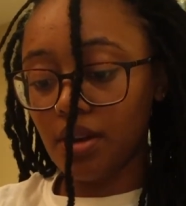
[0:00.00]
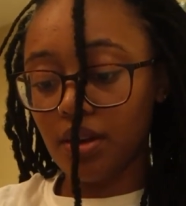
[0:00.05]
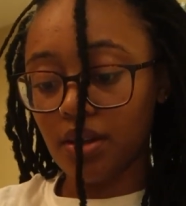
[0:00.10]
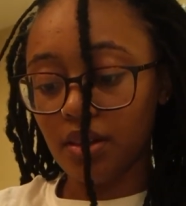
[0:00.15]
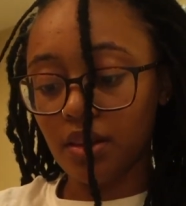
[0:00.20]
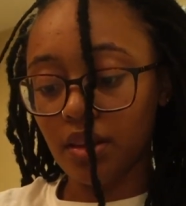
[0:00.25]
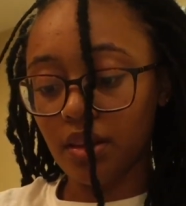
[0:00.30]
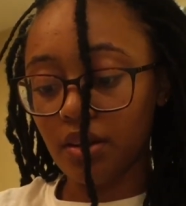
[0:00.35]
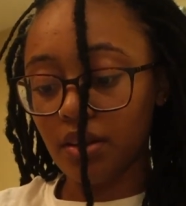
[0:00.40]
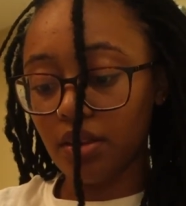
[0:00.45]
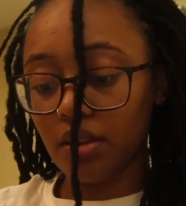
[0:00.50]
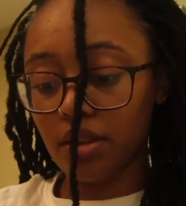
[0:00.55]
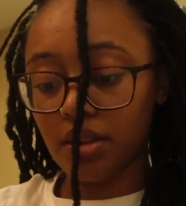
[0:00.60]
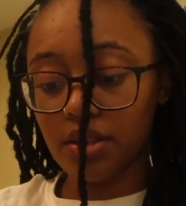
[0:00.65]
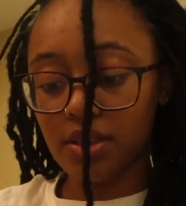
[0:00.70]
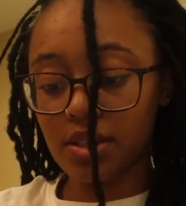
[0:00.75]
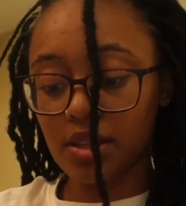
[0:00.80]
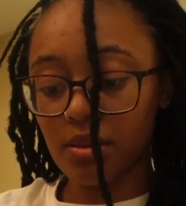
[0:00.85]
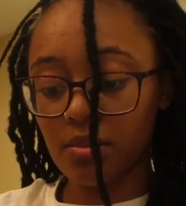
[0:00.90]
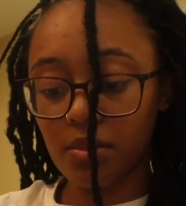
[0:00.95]
literally the
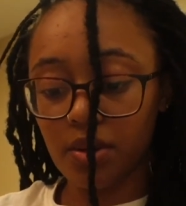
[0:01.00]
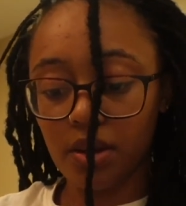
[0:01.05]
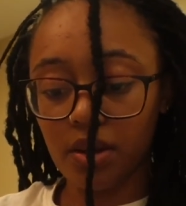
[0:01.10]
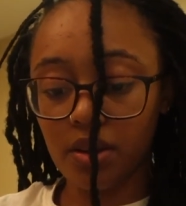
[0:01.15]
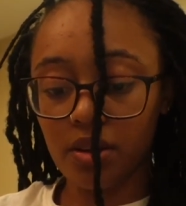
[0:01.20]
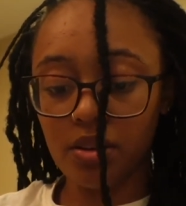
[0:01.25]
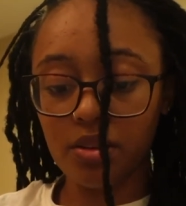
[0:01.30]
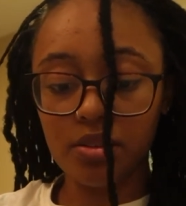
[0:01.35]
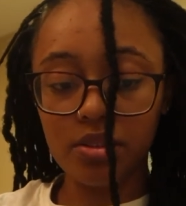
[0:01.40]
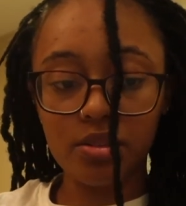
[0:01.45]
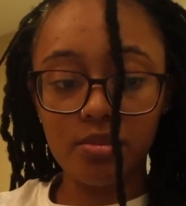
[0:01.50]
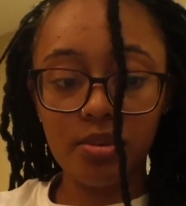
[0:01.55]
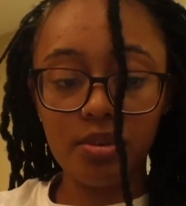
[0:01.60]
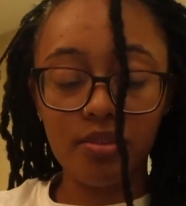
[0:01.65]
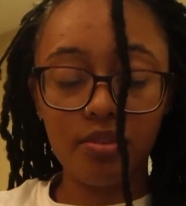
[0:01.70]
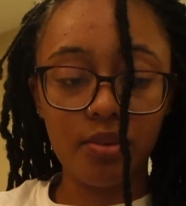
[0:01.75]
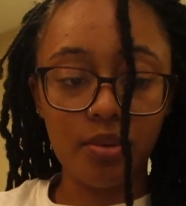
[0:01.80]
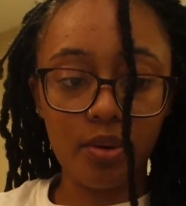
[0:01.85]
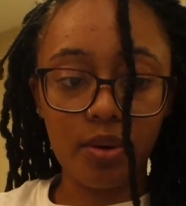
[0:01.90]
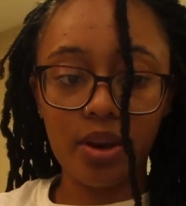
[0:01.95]
same hair I used
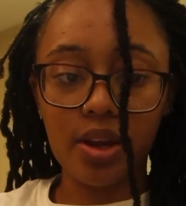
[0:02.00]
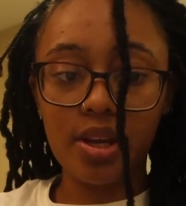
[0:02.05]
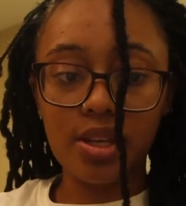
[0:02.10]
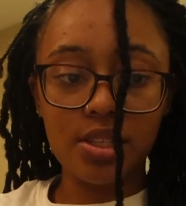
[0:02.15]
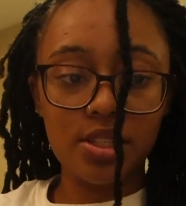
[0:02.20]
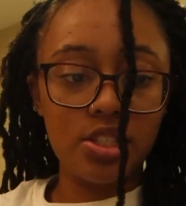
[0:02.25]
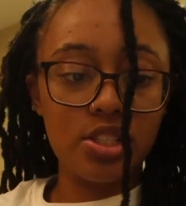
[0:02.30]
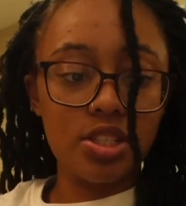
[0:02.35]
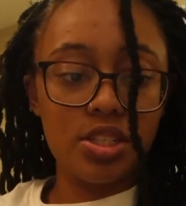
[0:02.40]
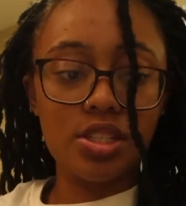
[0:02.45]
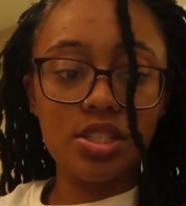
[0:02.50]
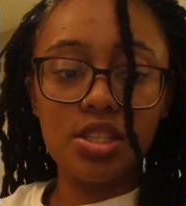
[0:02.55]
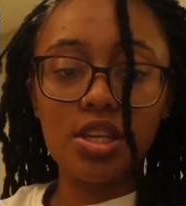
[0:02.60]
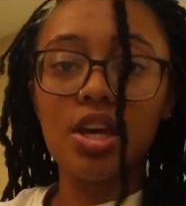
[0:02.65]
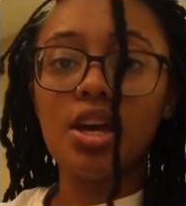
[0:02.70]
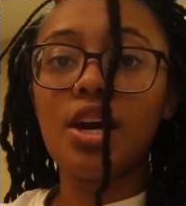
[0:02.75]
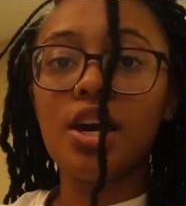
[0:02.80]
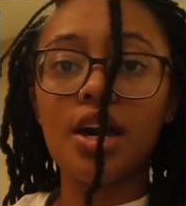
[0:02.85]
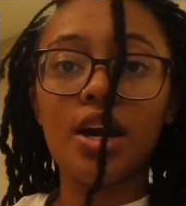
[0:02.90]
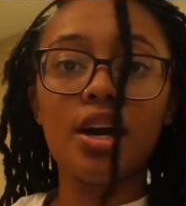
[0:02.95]
before. It's just
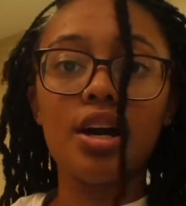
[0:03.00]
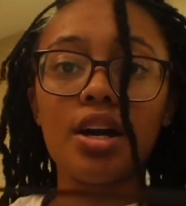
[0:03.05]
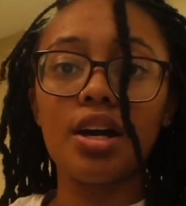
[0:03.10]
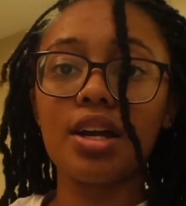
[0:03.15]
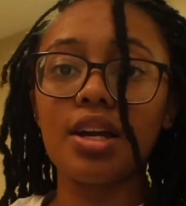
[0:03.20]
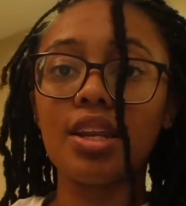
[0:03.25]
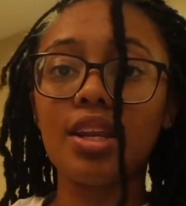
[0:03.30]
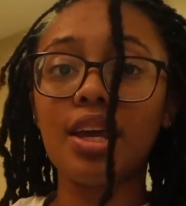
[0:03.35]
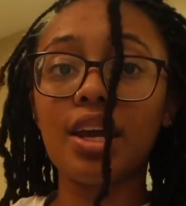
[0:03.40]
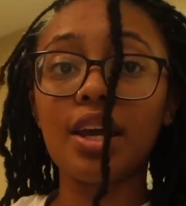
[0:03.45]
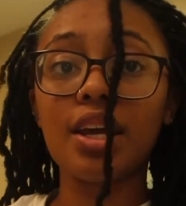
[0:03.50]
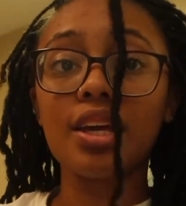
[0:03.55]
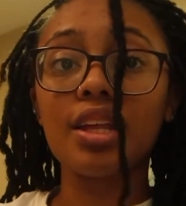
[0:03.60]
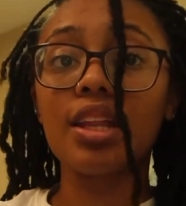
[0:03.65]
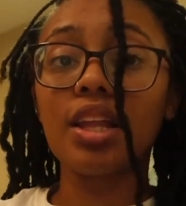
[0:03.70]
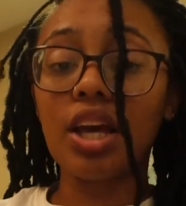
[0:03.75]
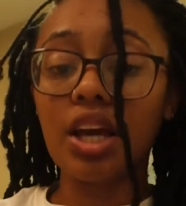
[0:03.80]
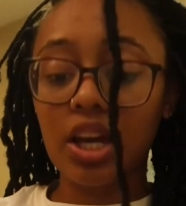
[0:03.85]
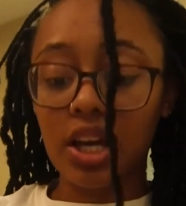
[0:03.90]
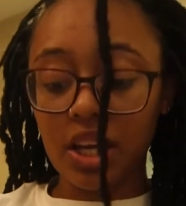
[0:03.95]
a
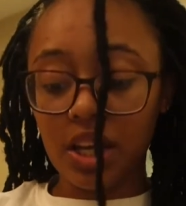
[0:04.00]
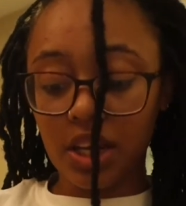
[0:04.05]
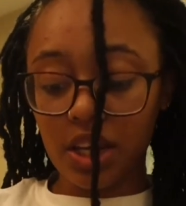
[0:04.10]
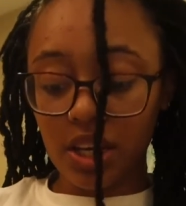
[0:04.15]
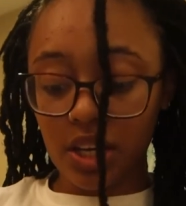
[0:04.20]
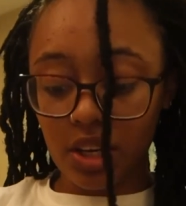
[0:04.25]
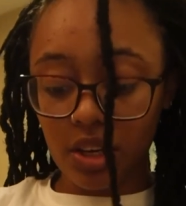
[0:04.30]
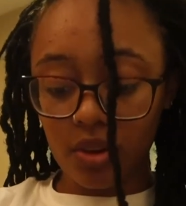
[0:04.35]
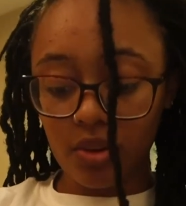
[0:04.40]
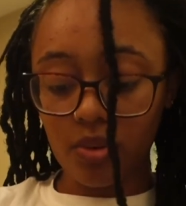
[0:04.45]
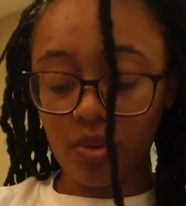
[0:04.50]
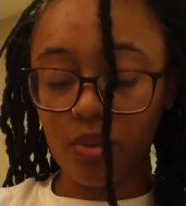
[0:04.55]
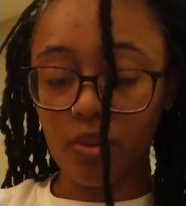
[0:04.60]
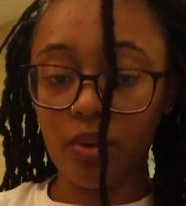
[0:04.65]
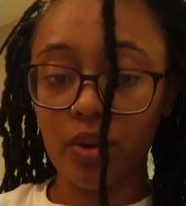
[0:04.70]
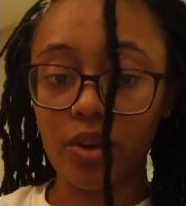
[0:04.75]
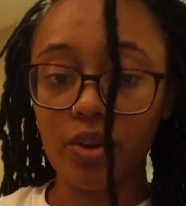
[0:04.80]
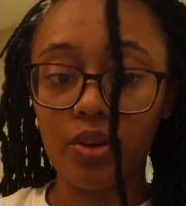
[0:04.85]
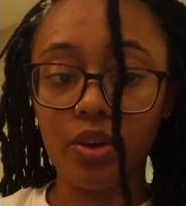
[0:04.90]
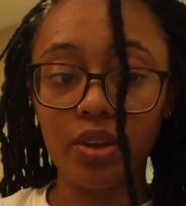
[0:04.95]
connecting line, or
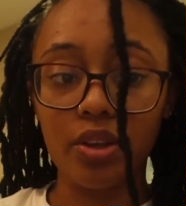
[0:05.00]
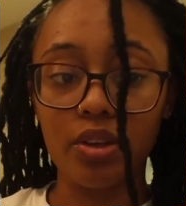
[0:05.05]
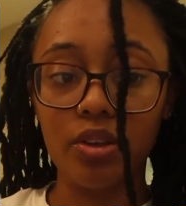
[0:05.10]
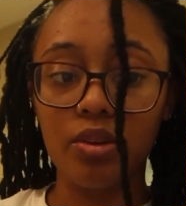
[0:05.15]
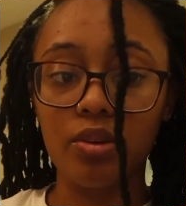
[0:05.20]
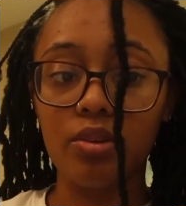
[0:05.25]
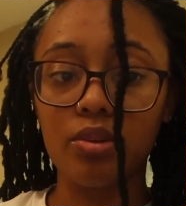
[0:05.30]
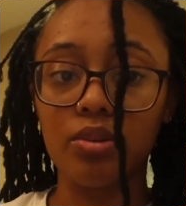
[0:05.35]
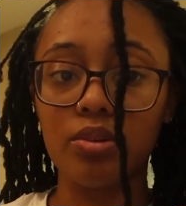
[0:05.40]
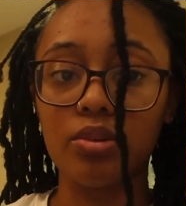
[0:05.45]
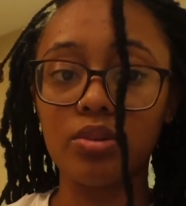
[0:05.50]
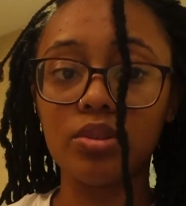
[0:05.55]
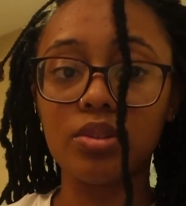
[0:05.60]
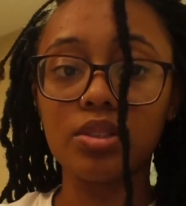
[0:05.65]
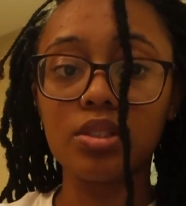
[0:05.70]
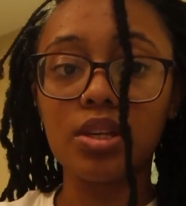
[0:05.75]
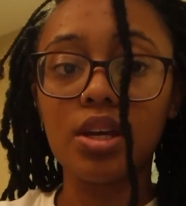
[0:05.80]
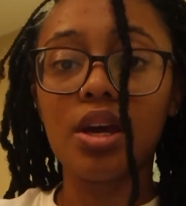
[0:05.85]
you can use